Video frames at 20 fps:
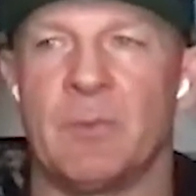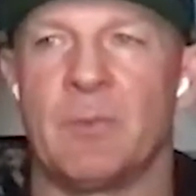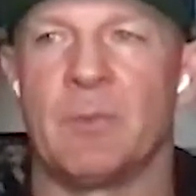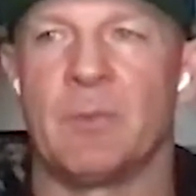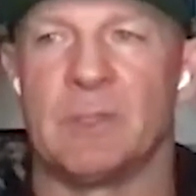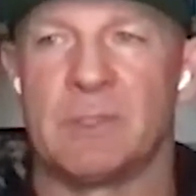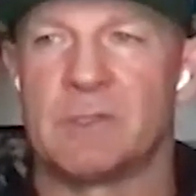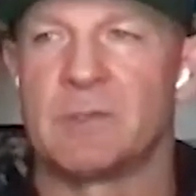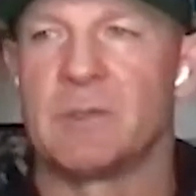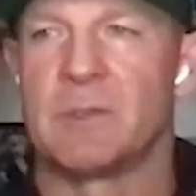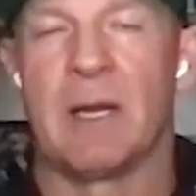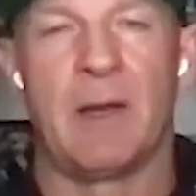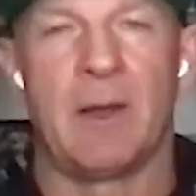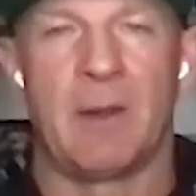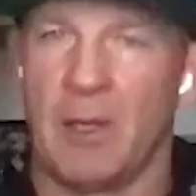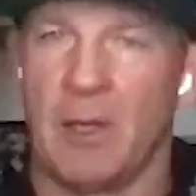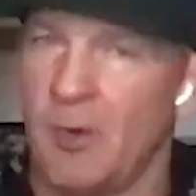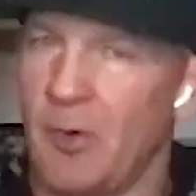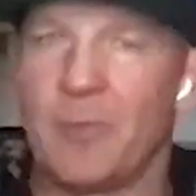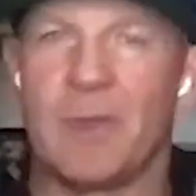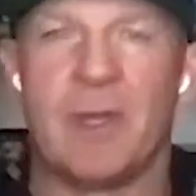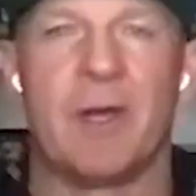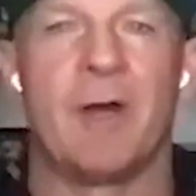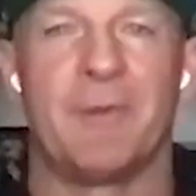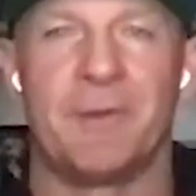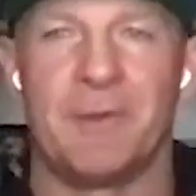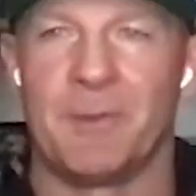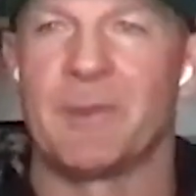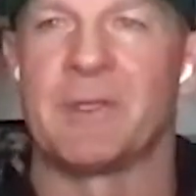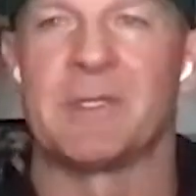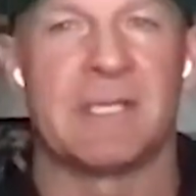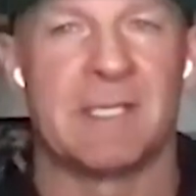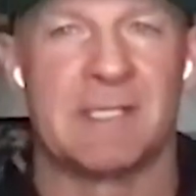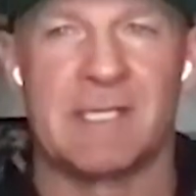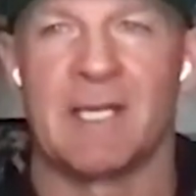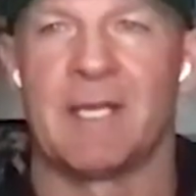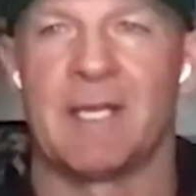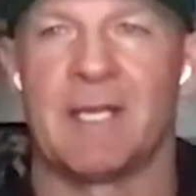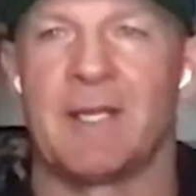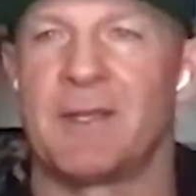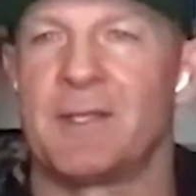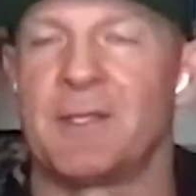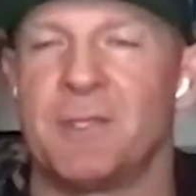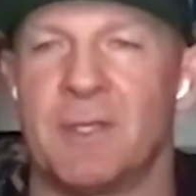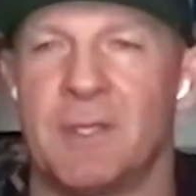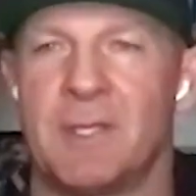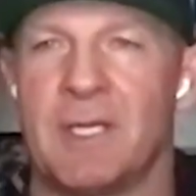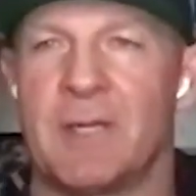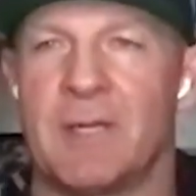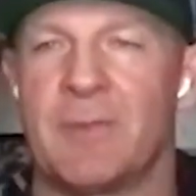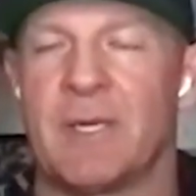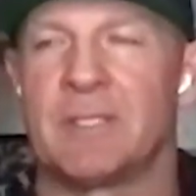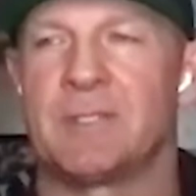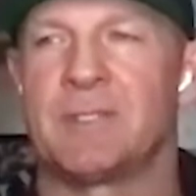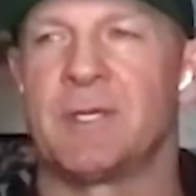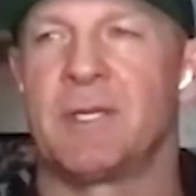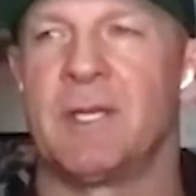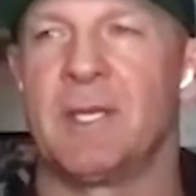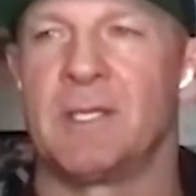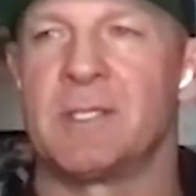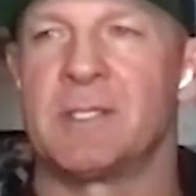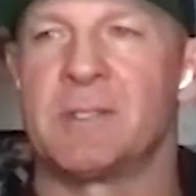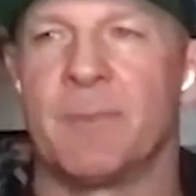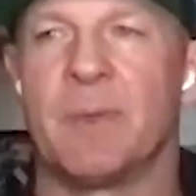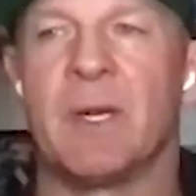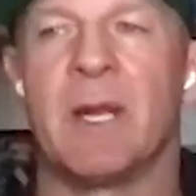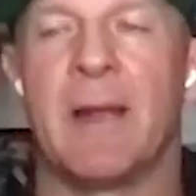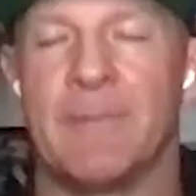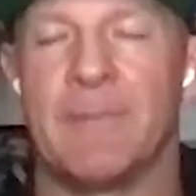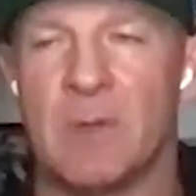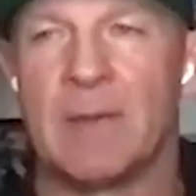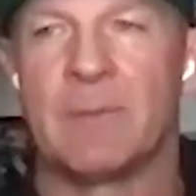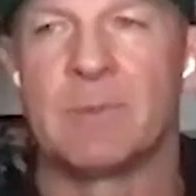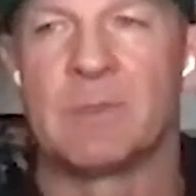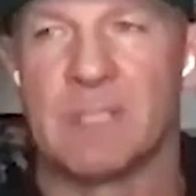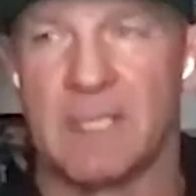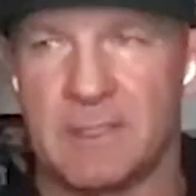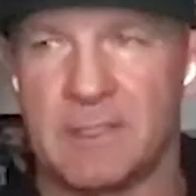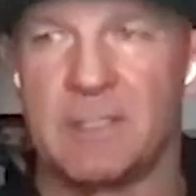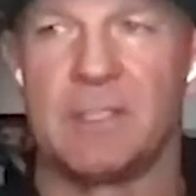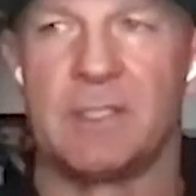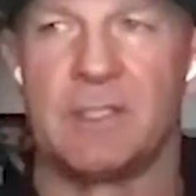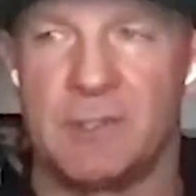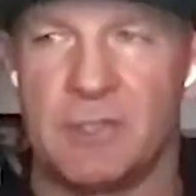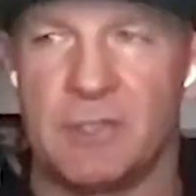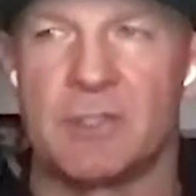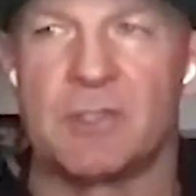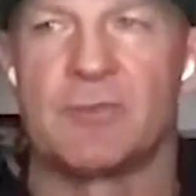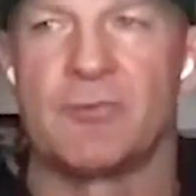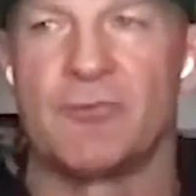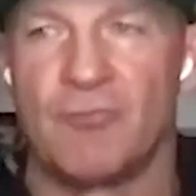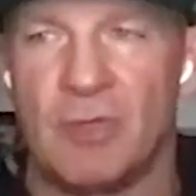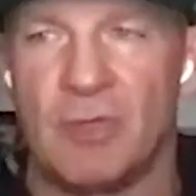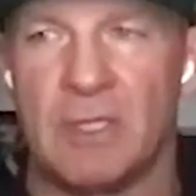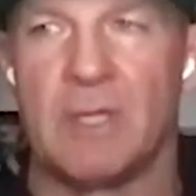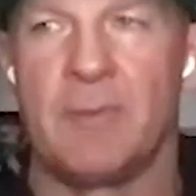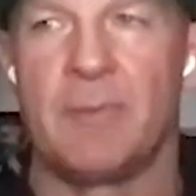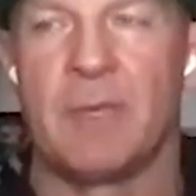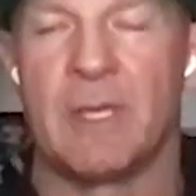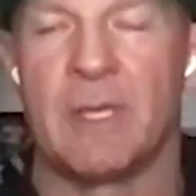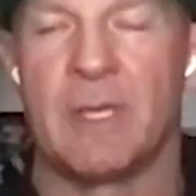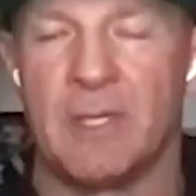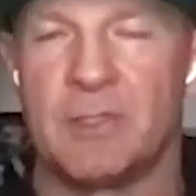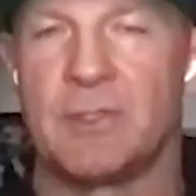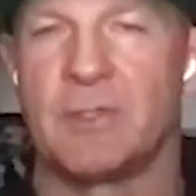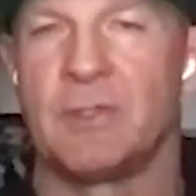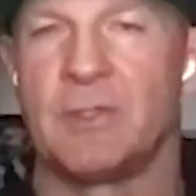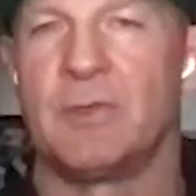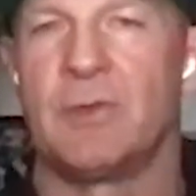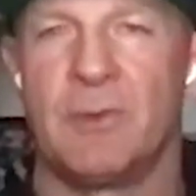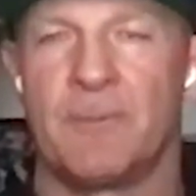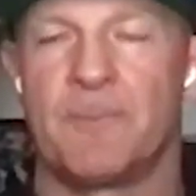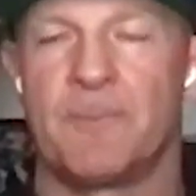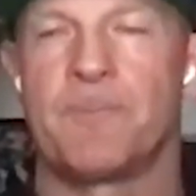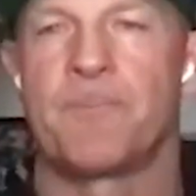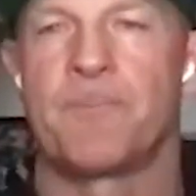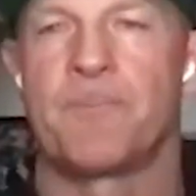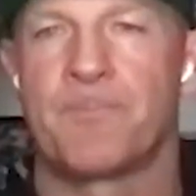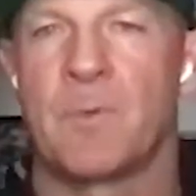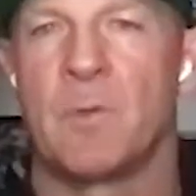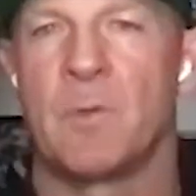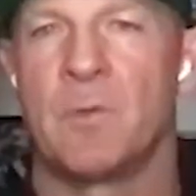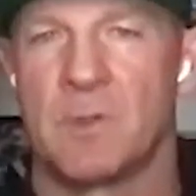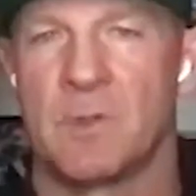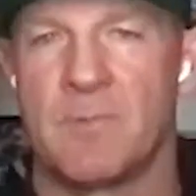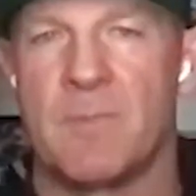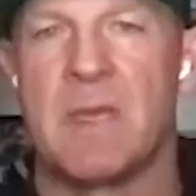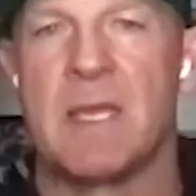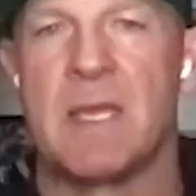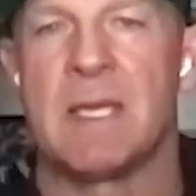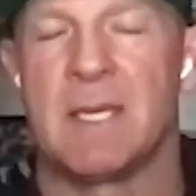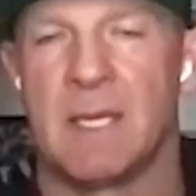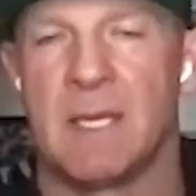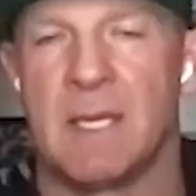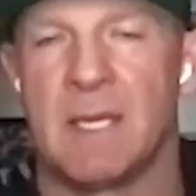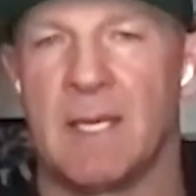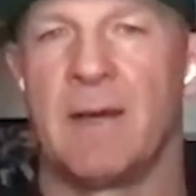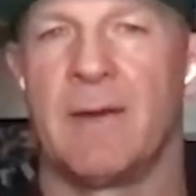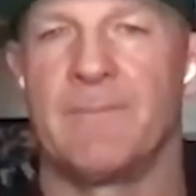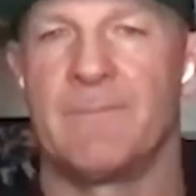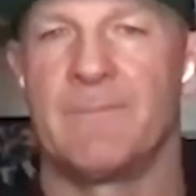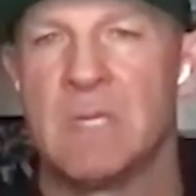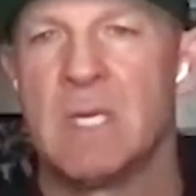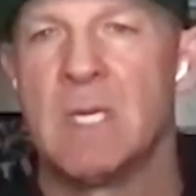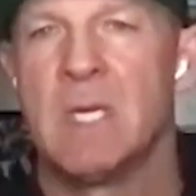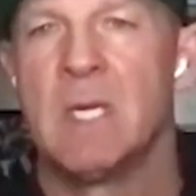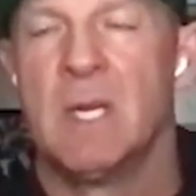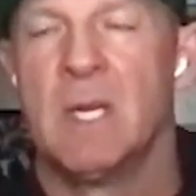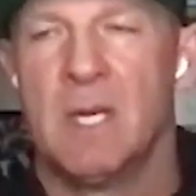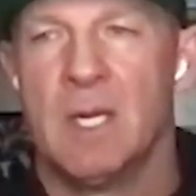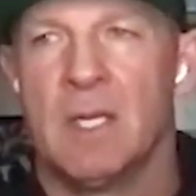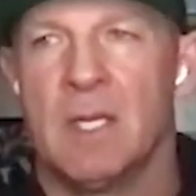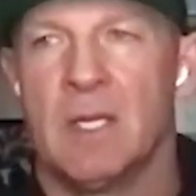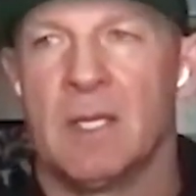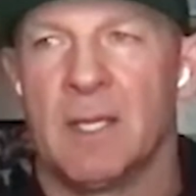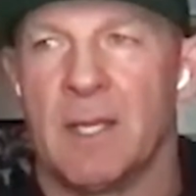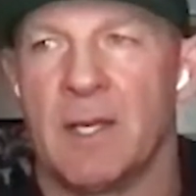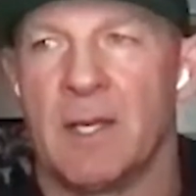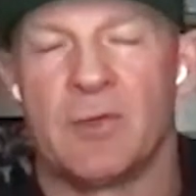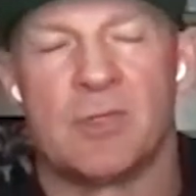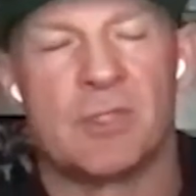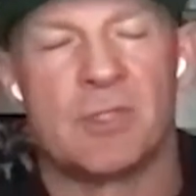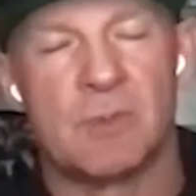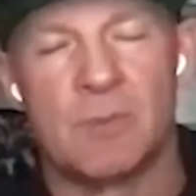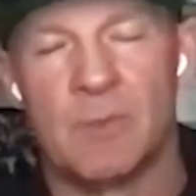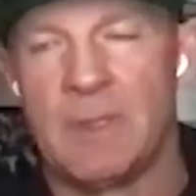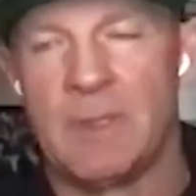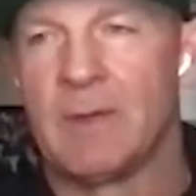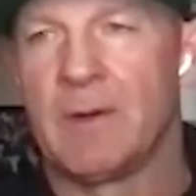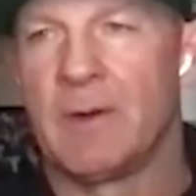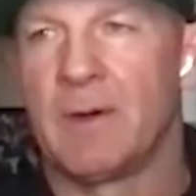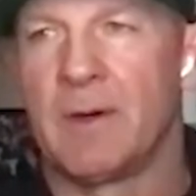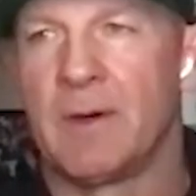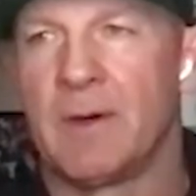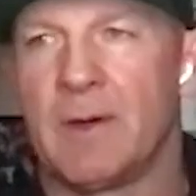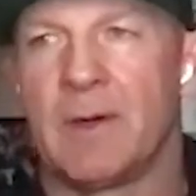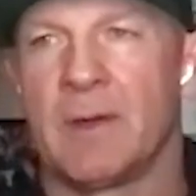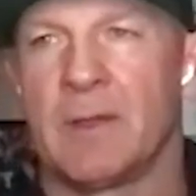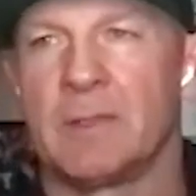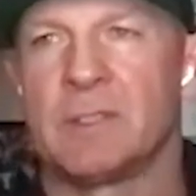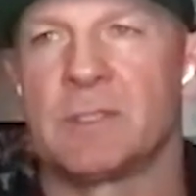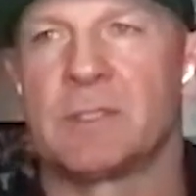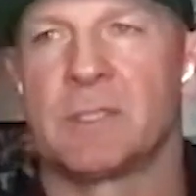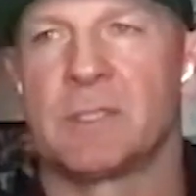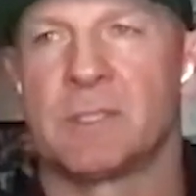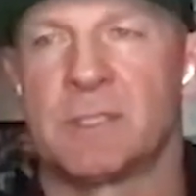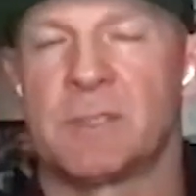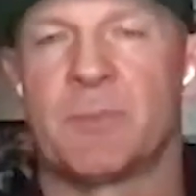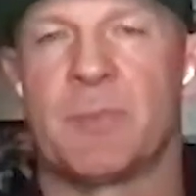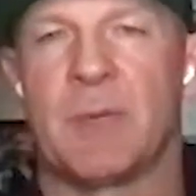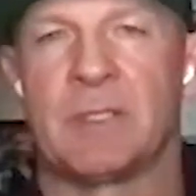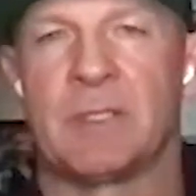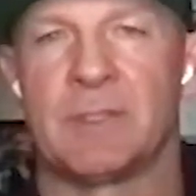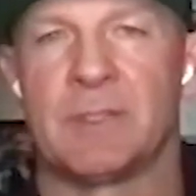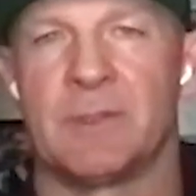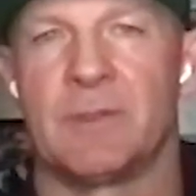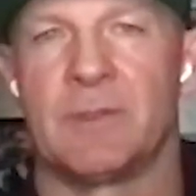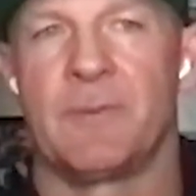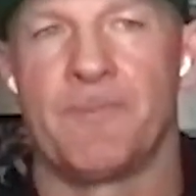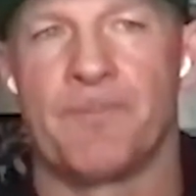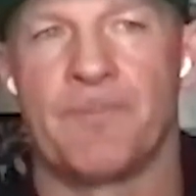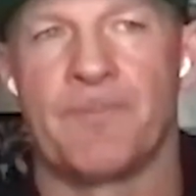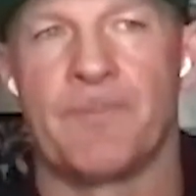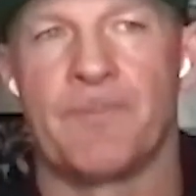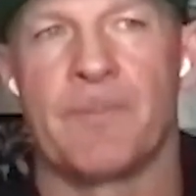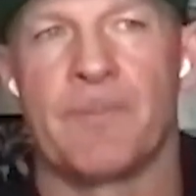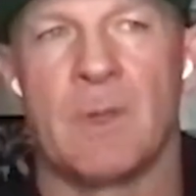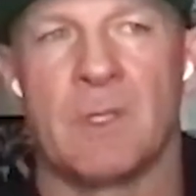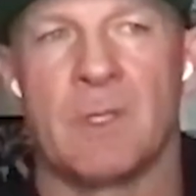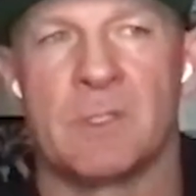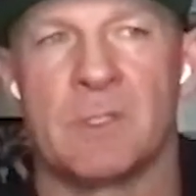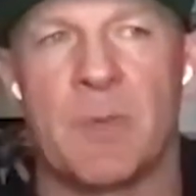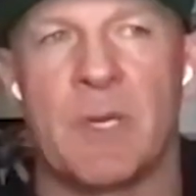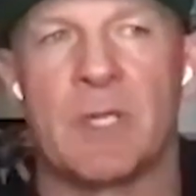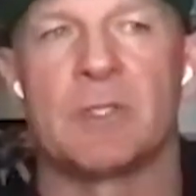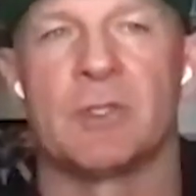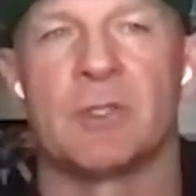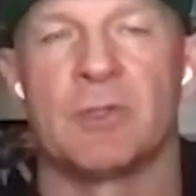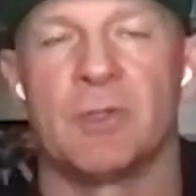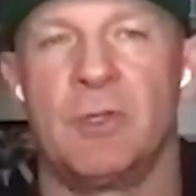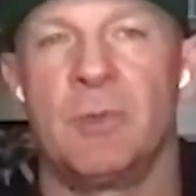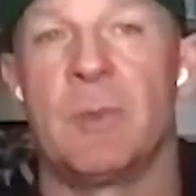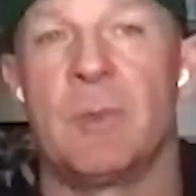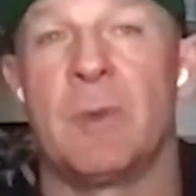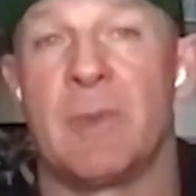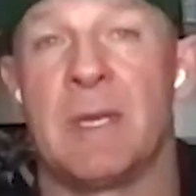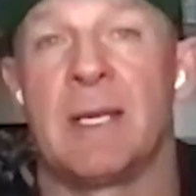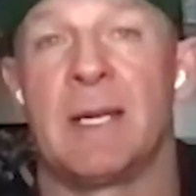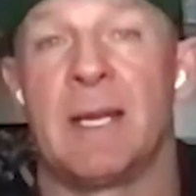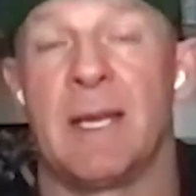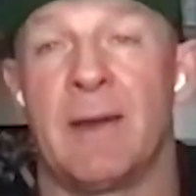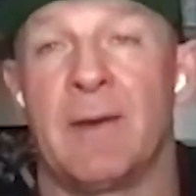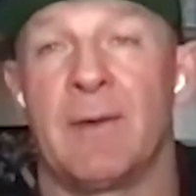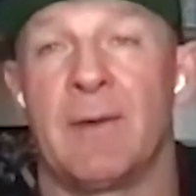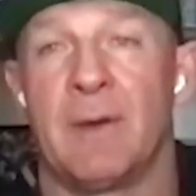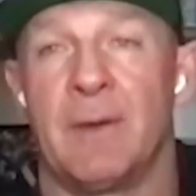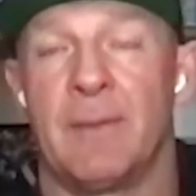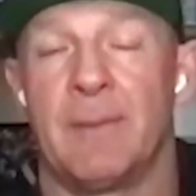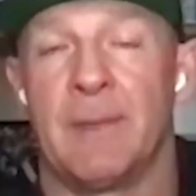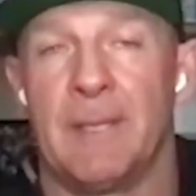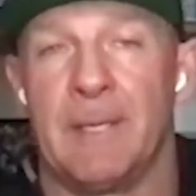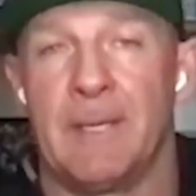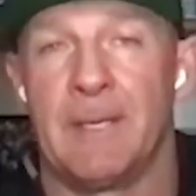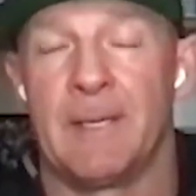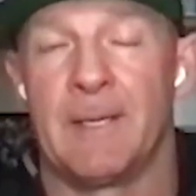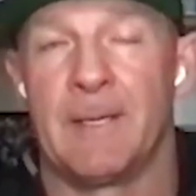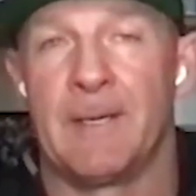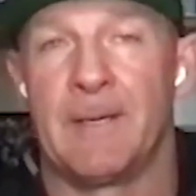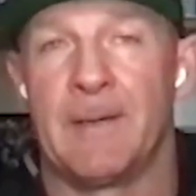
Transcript: which I hope they all do because that's how you should think about your kids. But I mean, I'm saying she's just really been in tune with me, and a sweetheart, just a special human being now. I mean,